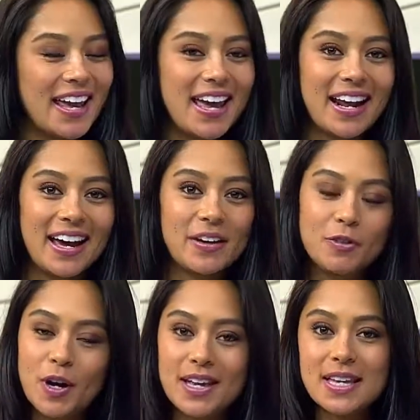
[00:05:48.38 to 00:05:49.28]
And
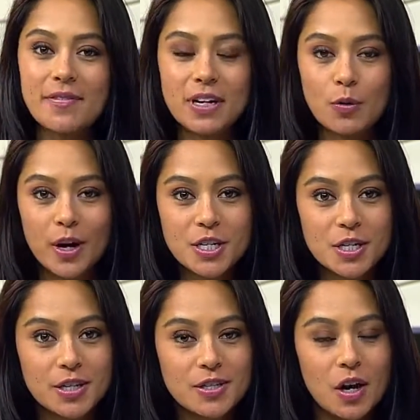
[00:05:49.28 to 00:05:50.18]
if you guys have any
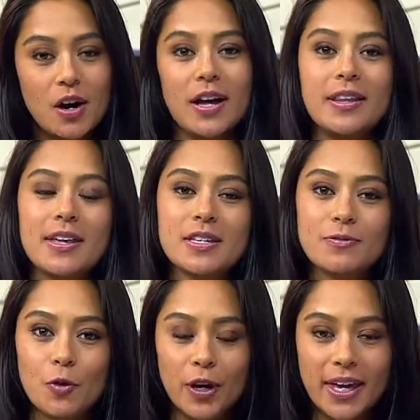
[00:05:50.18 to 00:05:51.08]
questions on
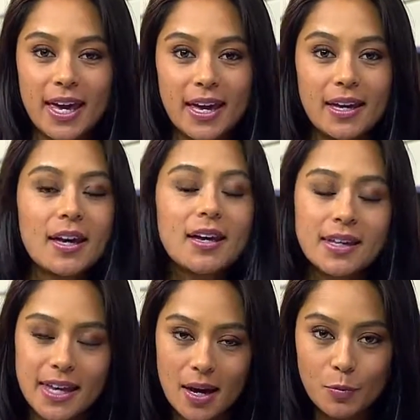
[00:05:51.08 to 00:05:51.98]
this 4K
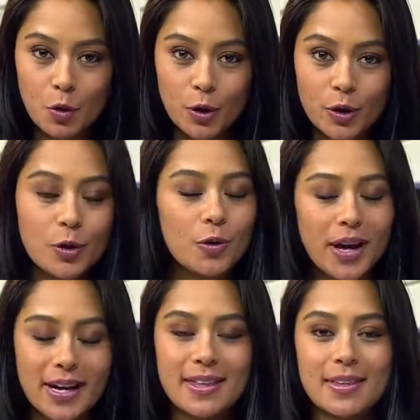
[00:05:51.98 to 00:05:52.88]
camcorder
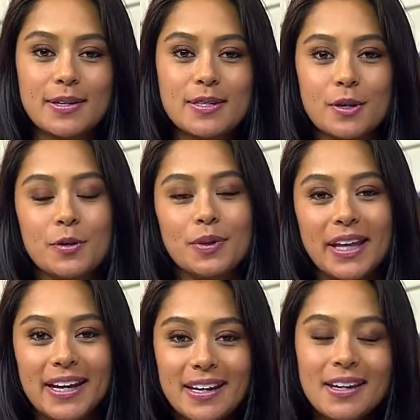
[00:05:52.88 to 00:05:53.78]
or anything Sony
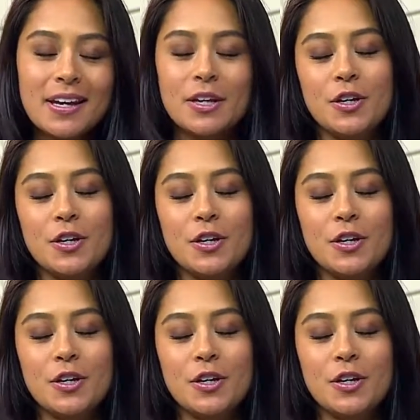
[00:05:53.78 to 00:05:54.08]
related,